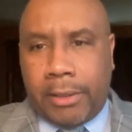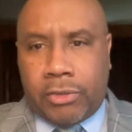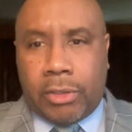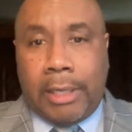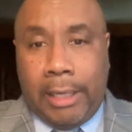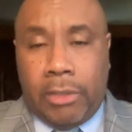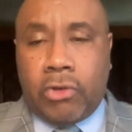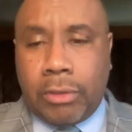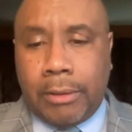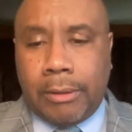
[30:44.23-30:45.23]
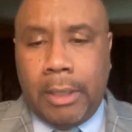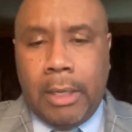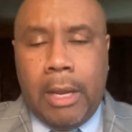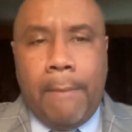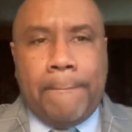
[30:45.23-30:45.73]
education
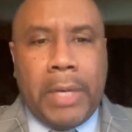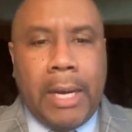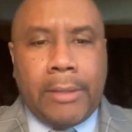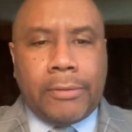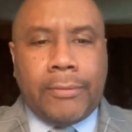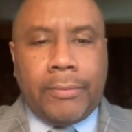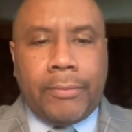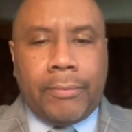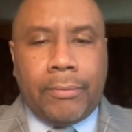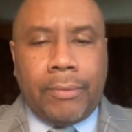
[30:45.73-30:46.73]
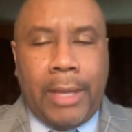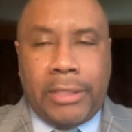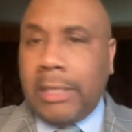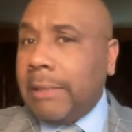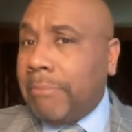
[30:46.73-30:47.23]
but i
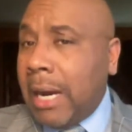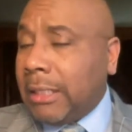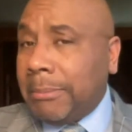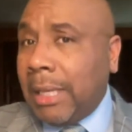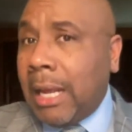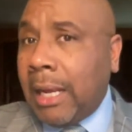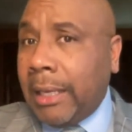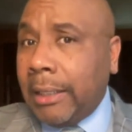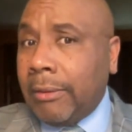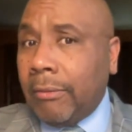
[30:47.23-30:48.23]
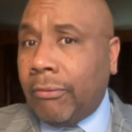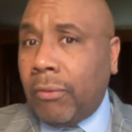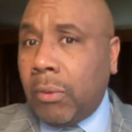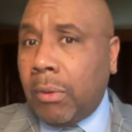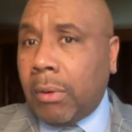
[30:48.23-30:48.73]
think the bottom line
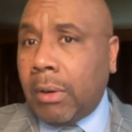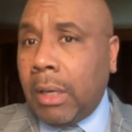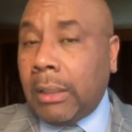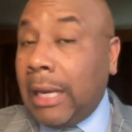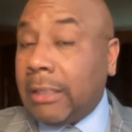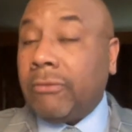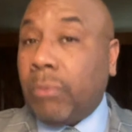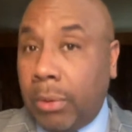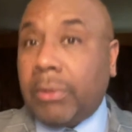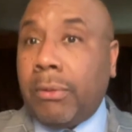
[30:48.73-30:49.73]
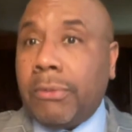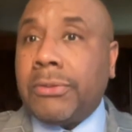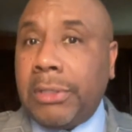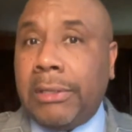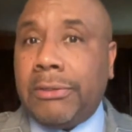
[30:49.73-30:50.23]
for a lot of
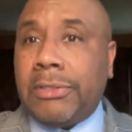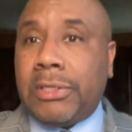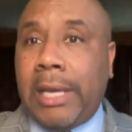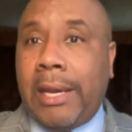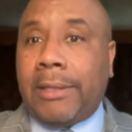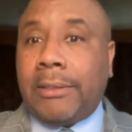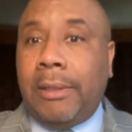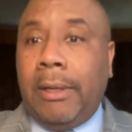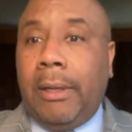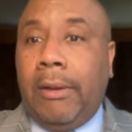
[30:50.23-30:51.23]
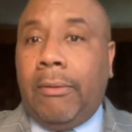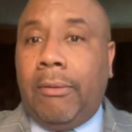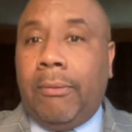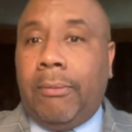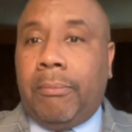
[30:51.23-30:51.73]
workers is that
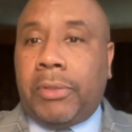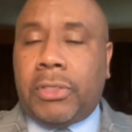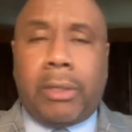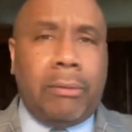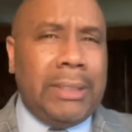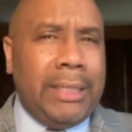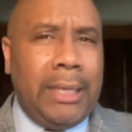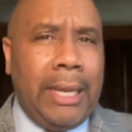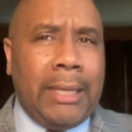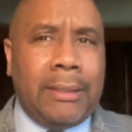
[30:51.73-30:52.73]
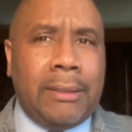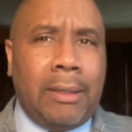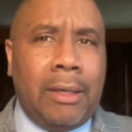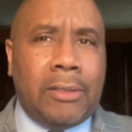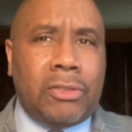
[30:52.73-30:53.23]
particularly in
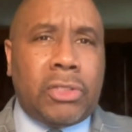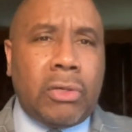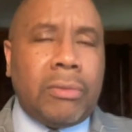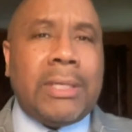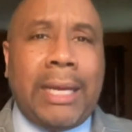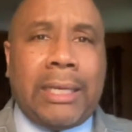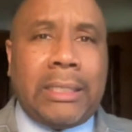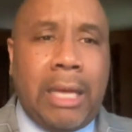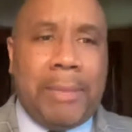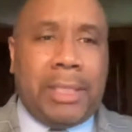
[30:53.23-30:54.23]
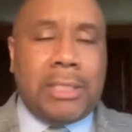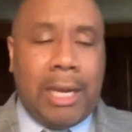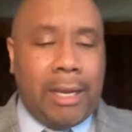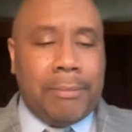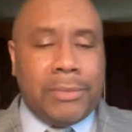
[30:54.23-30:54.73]
uncertain economic
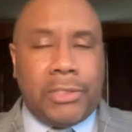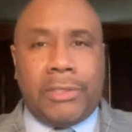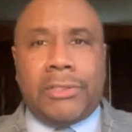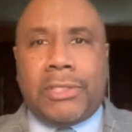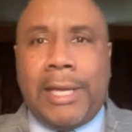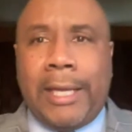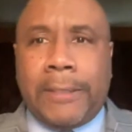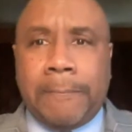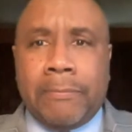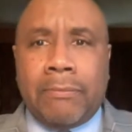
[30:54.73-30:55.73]
times, is that